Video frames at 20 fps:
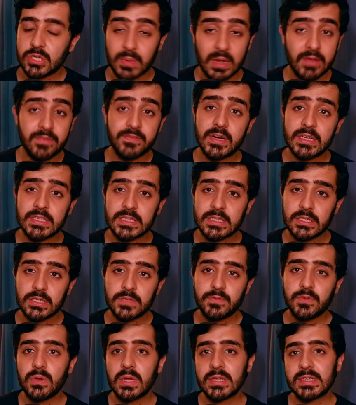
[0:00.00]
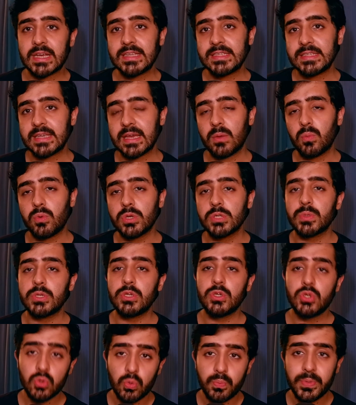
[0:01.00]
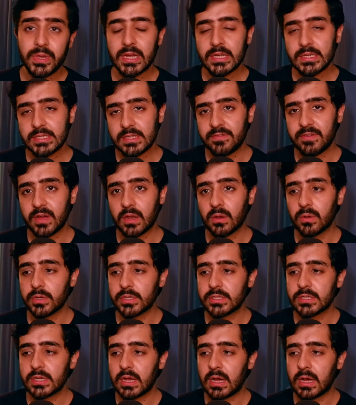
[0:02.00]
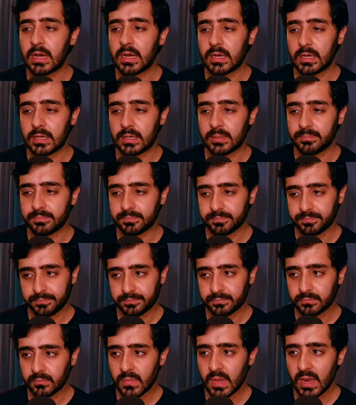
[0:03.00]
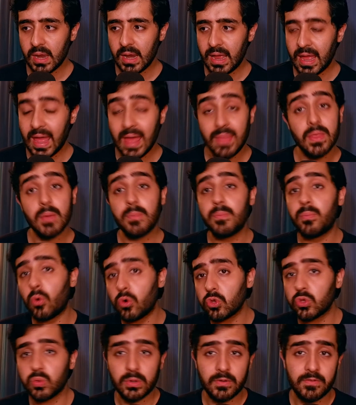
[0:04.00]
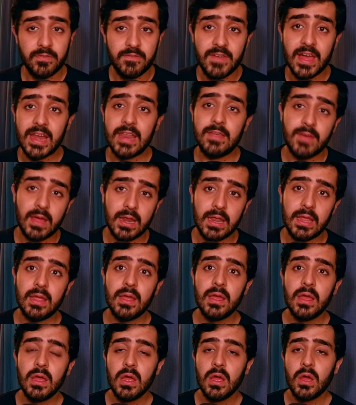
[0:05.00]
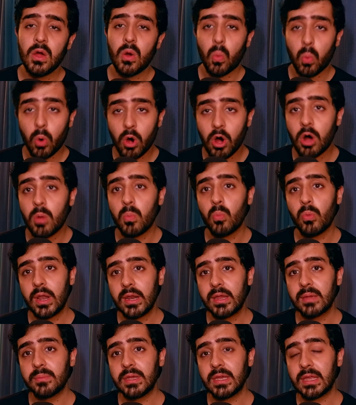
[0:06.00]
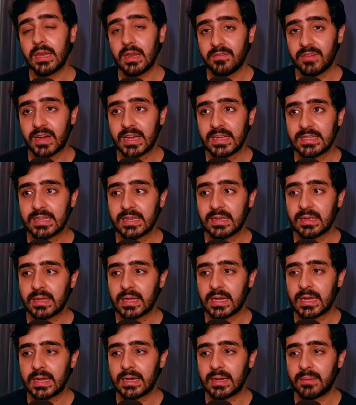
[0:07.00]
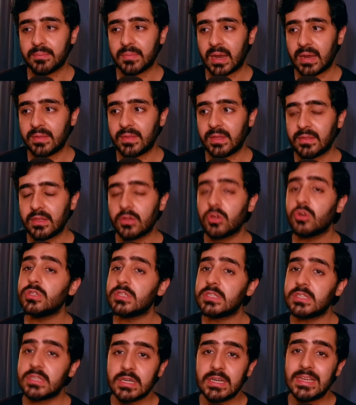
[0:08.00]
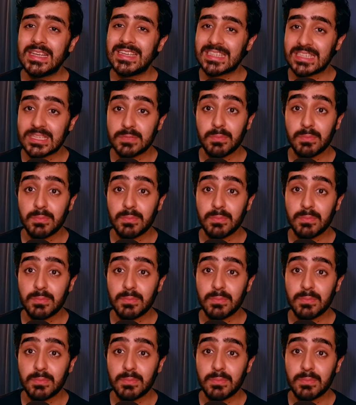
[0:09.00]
So my first interview, as I said, was with 2 PhD fellows, and they both were very, very warm, welcoming, and inviting. And I think they could really